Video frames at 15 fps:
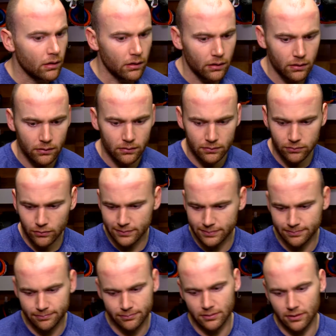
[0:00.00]
Well,
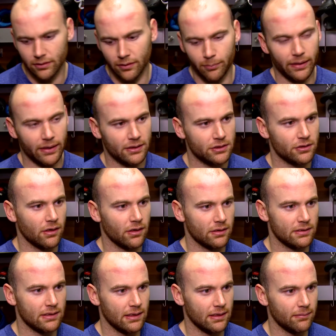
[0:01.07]
they're a big, strong
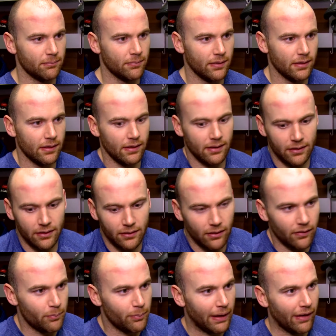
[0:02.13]
team, good on
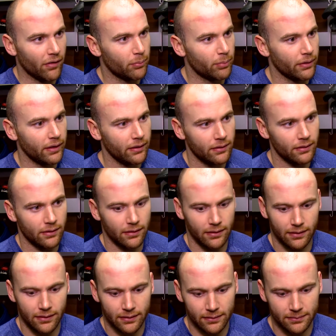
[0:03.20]
the power play.
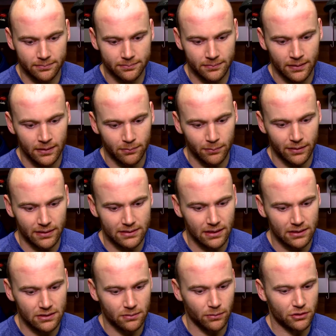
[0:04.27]
But it's
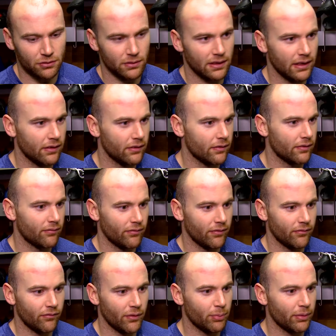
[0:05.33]
not so much what they do.
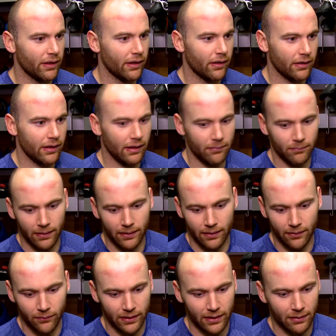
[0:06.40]
If we play our game,
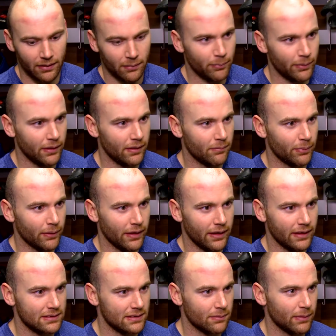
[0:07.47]
we can compete and play
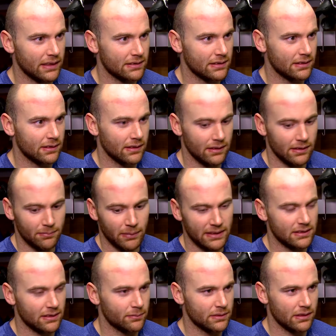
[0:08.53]
against the
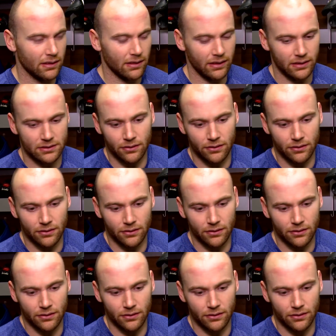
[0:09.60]
best teams in the league.